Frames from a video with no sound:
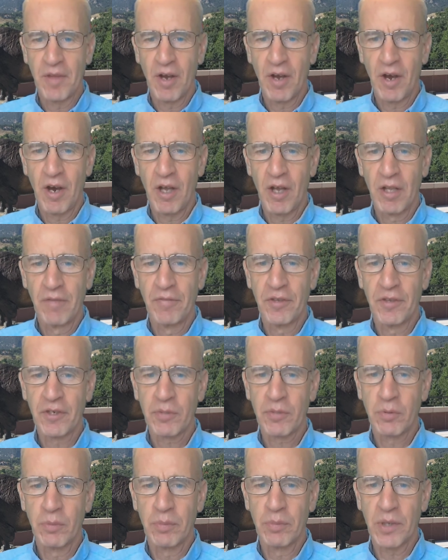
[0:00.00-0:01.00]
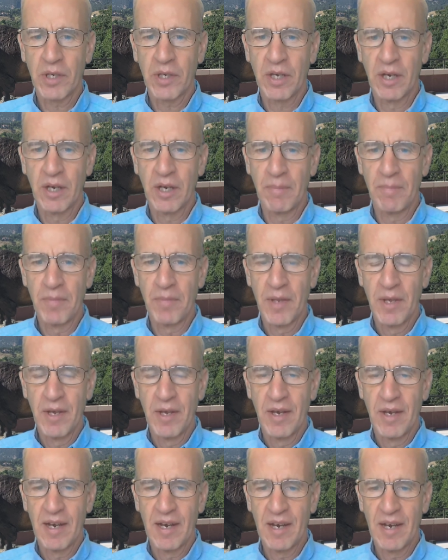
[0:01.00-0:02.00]
All of this will become
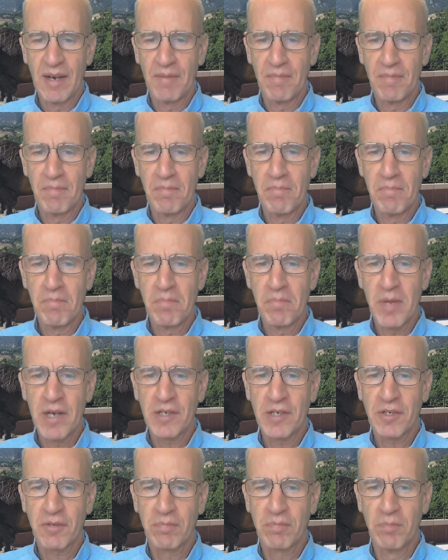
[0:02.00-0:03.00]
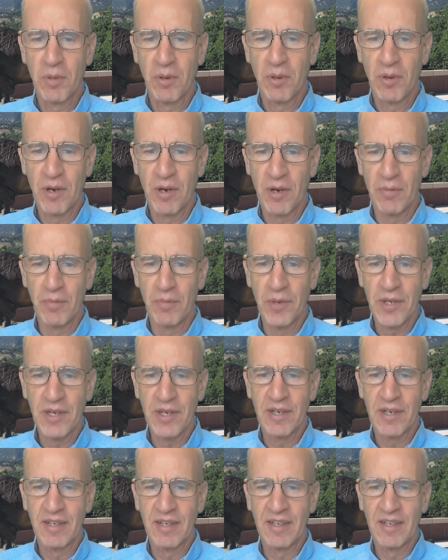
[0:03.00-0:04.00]
much more
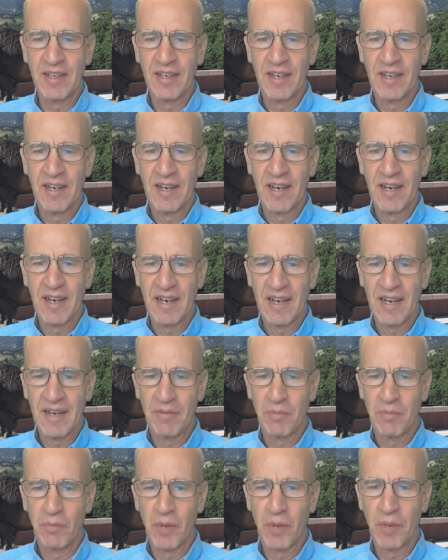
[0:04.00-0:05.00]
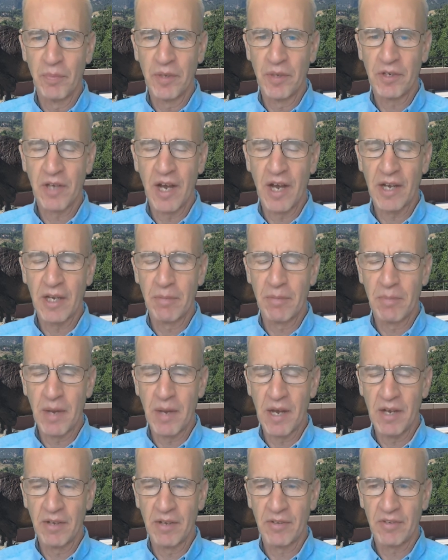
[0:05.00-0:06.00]
real when we talk
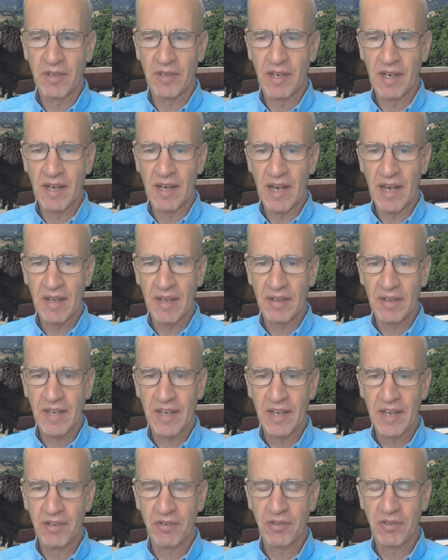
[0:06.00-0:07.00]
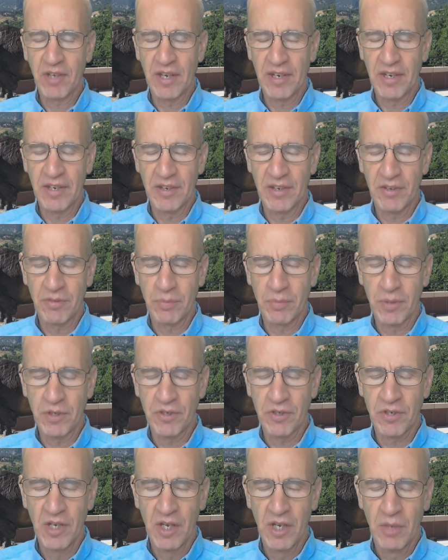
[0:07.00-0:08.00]
about case studies,
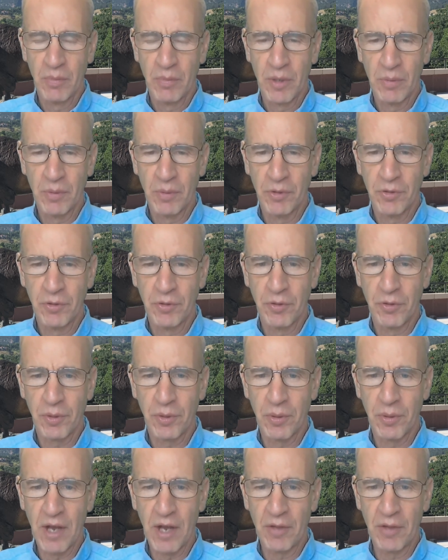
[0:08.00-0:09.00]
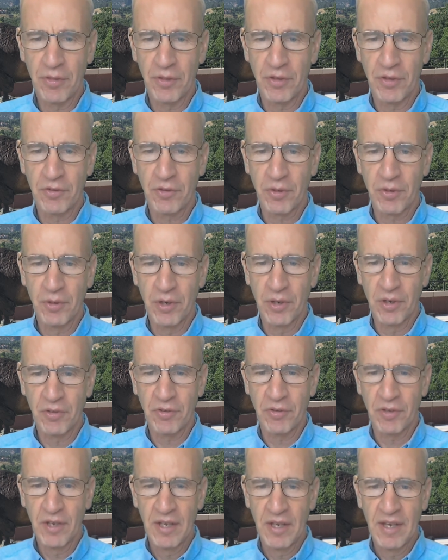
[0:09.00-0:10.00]
which we will do throughout this course.